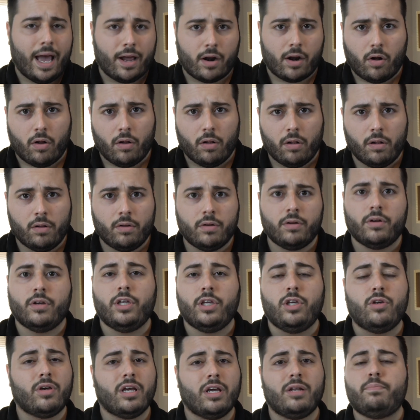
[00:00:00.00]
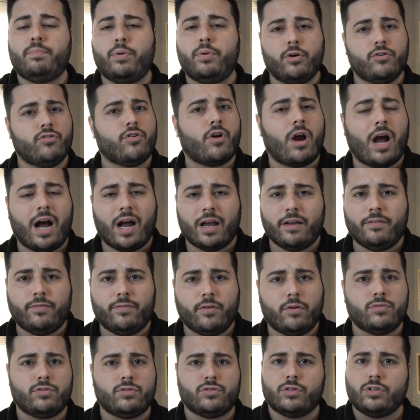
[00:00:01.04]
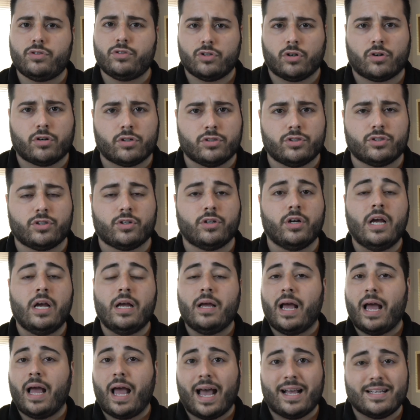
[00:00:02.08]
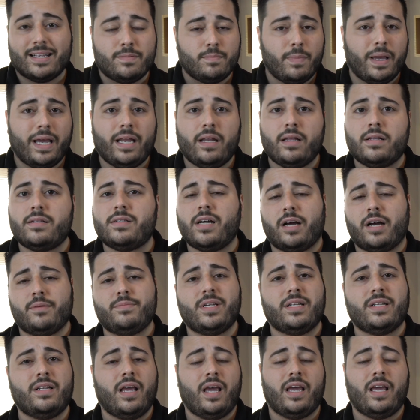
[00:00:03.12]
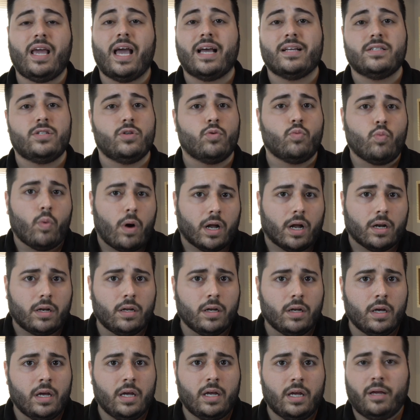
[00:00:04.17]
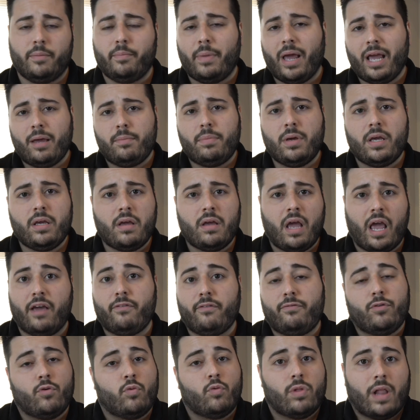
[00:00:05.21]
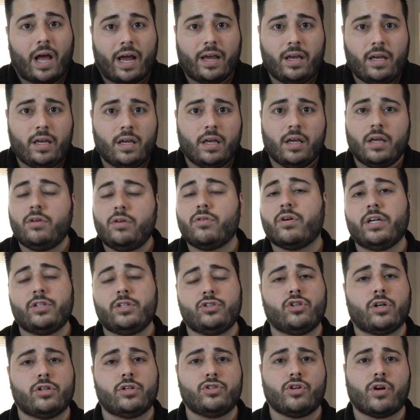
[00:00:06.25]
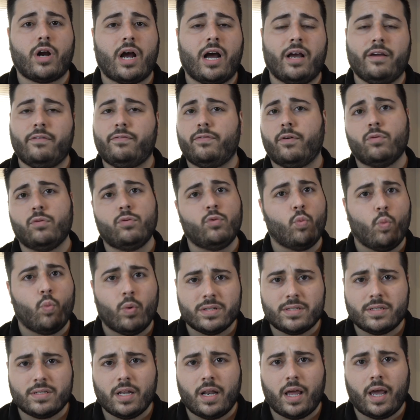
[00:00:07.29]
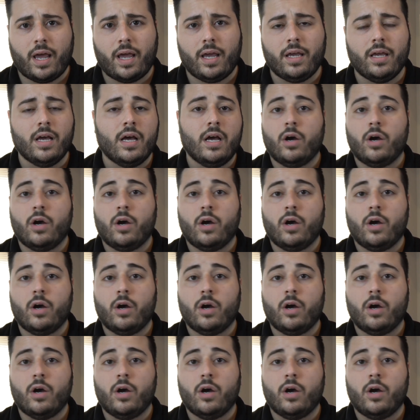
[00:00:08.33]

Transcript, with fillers: at all. You can put your iPhone to the charger as many times a day as you want. Maybe, if you like, you can charge your iPhone once a day